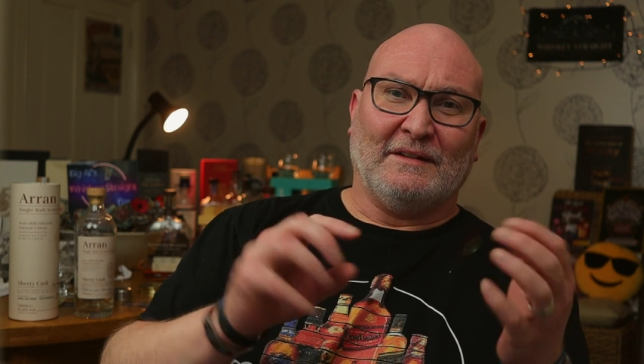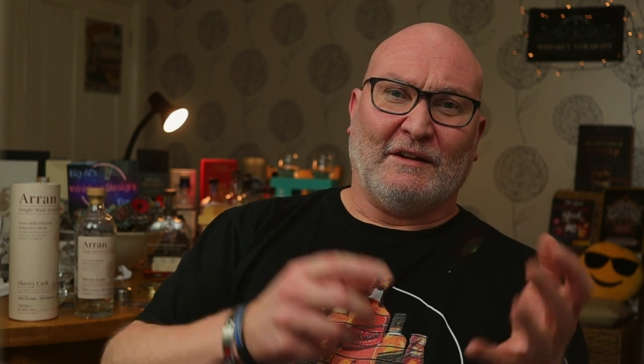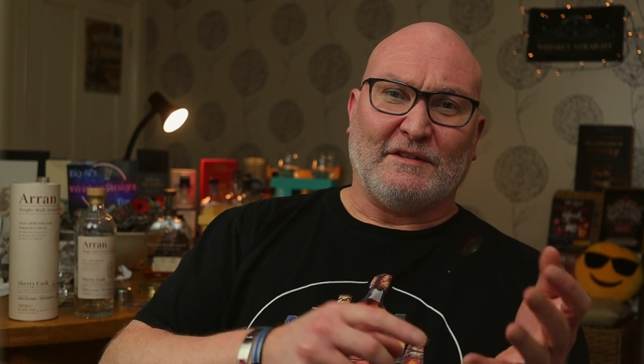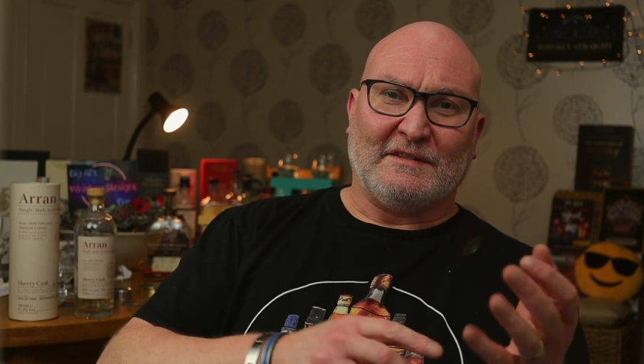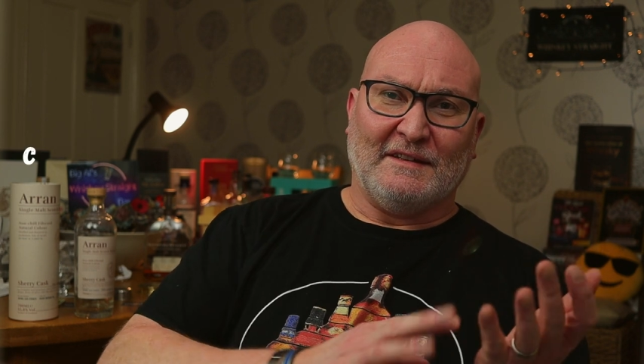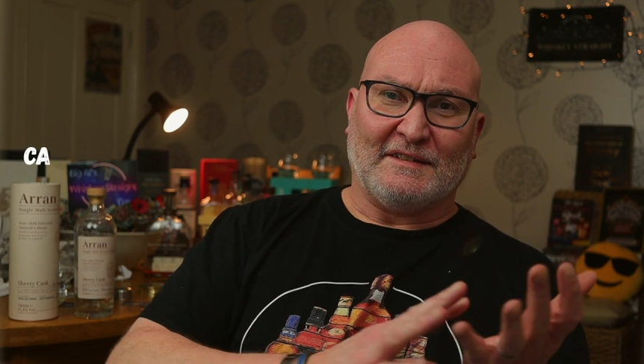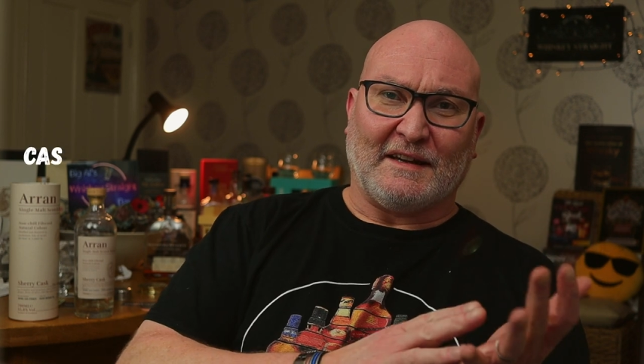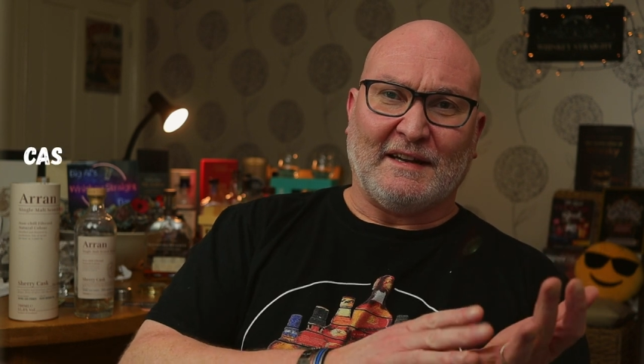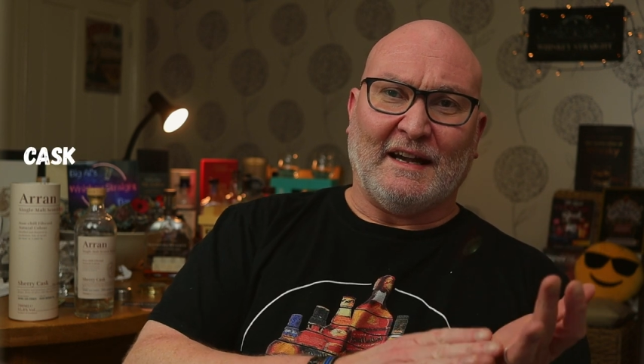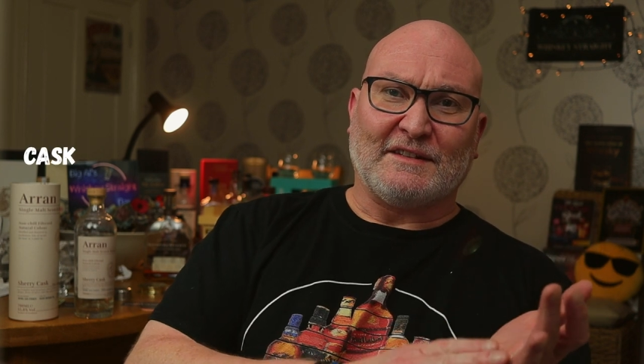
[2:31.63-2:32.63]
obviously it's
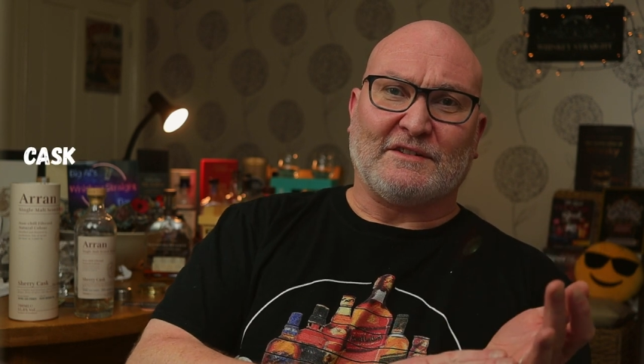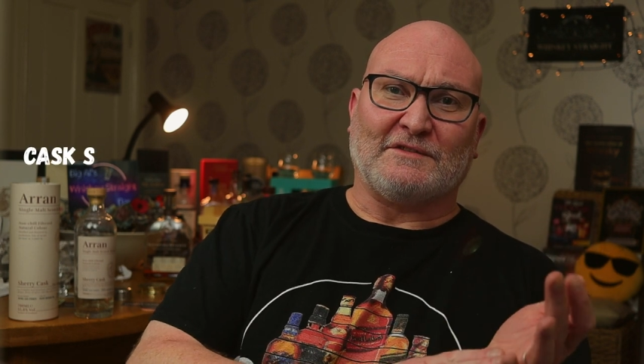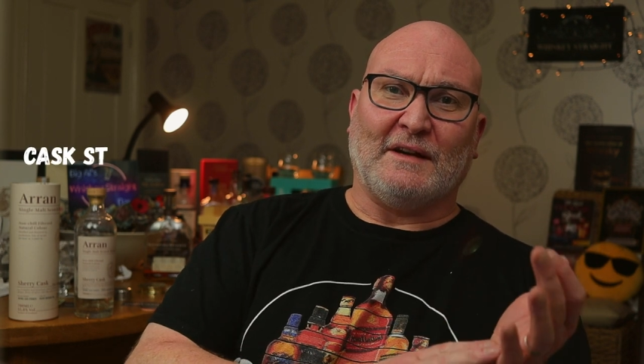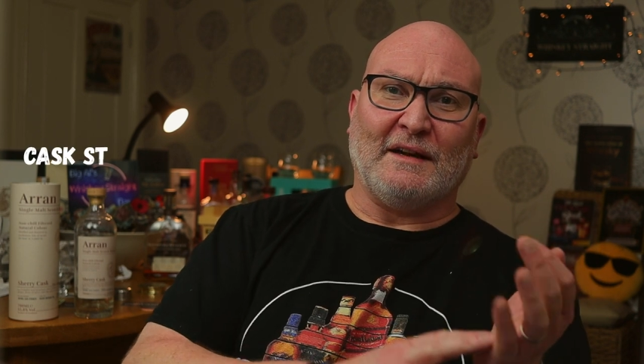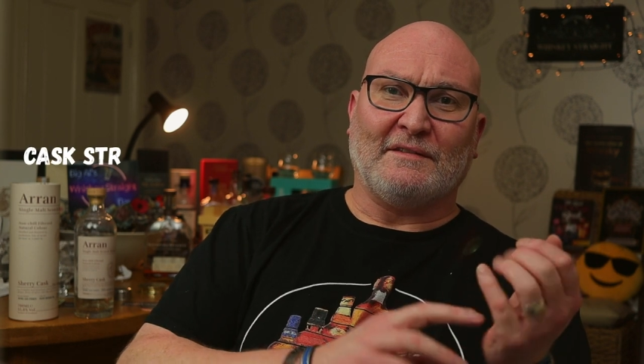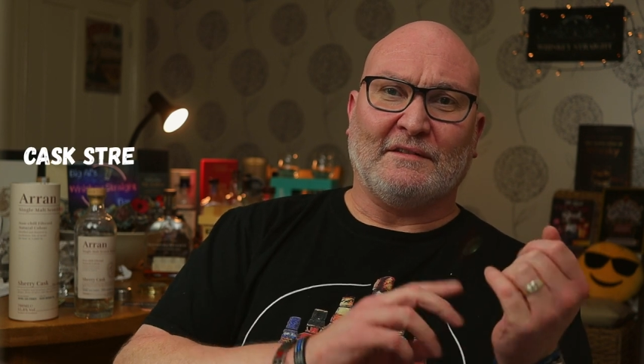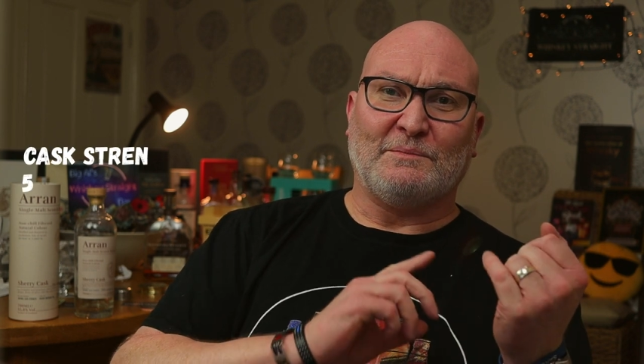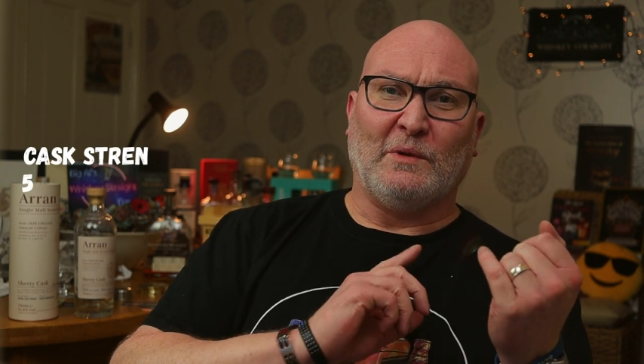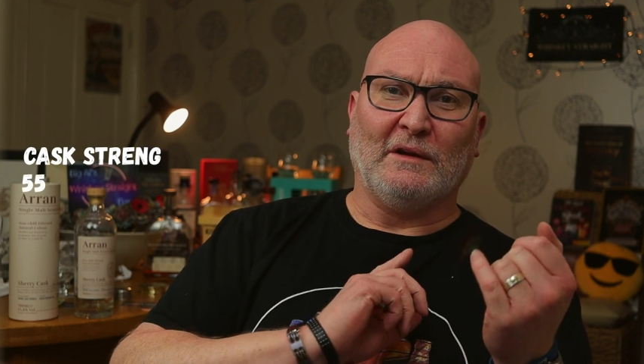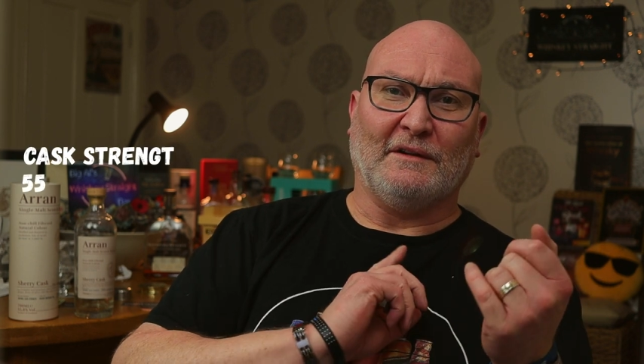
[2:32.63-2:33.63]
a cask strength.
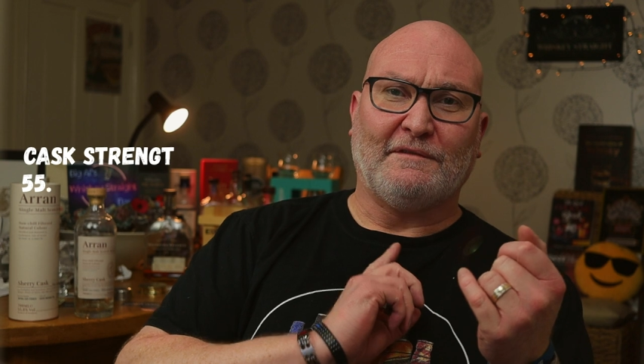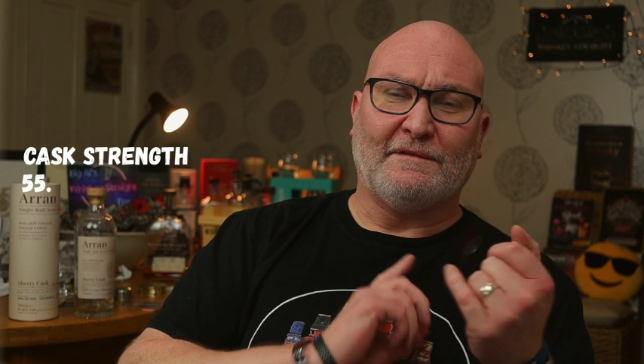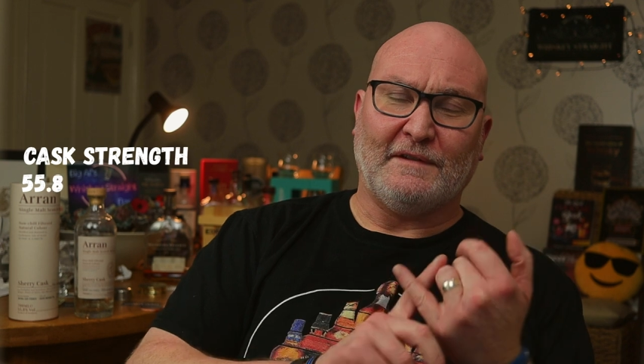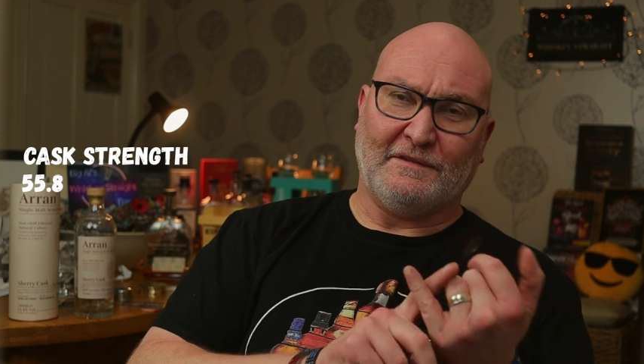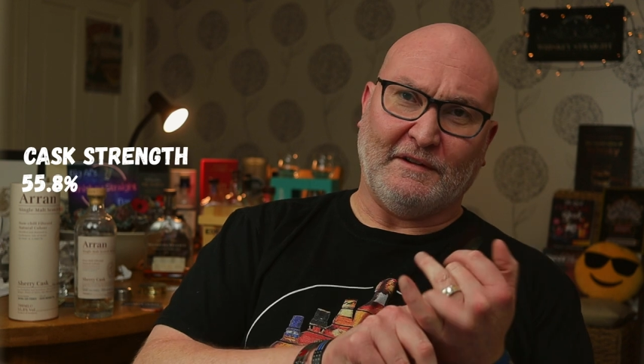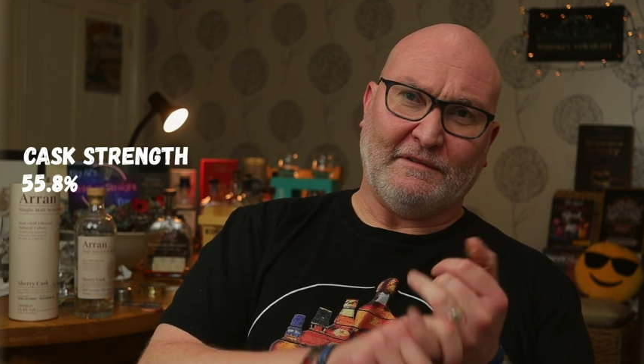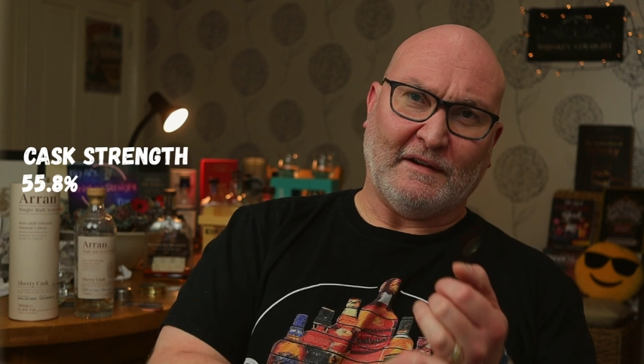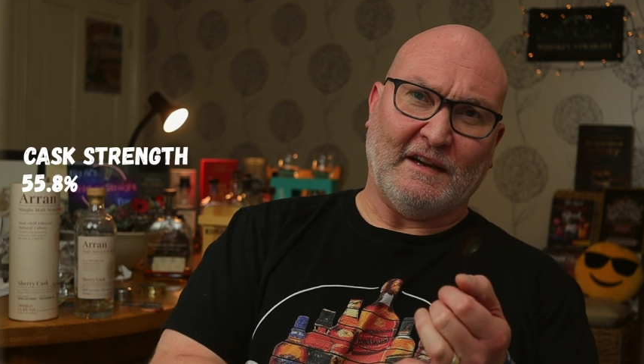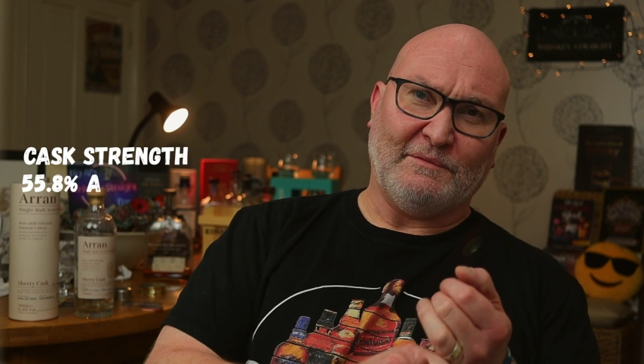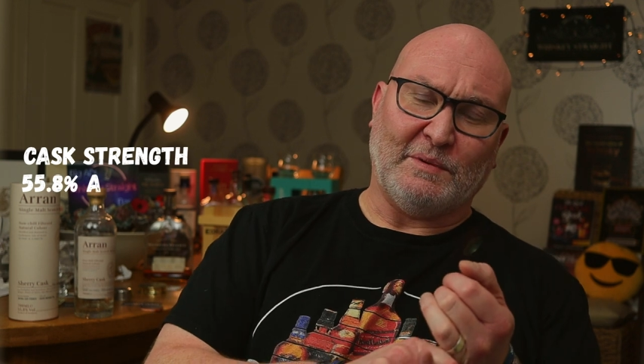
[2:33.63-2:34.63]
It's bottled at
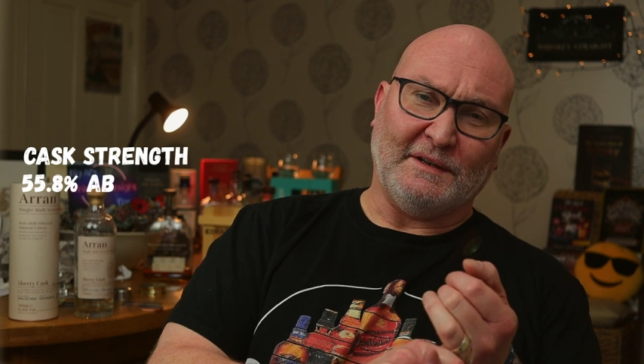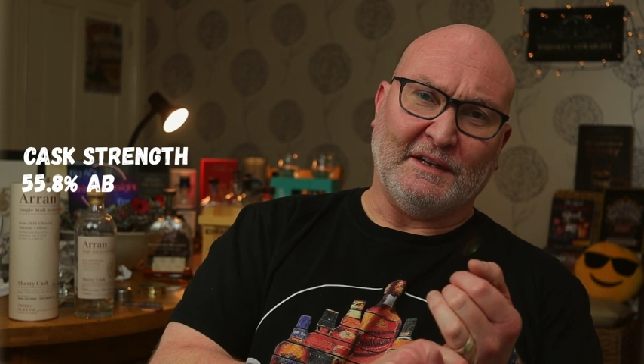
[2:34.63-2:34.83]
55.8%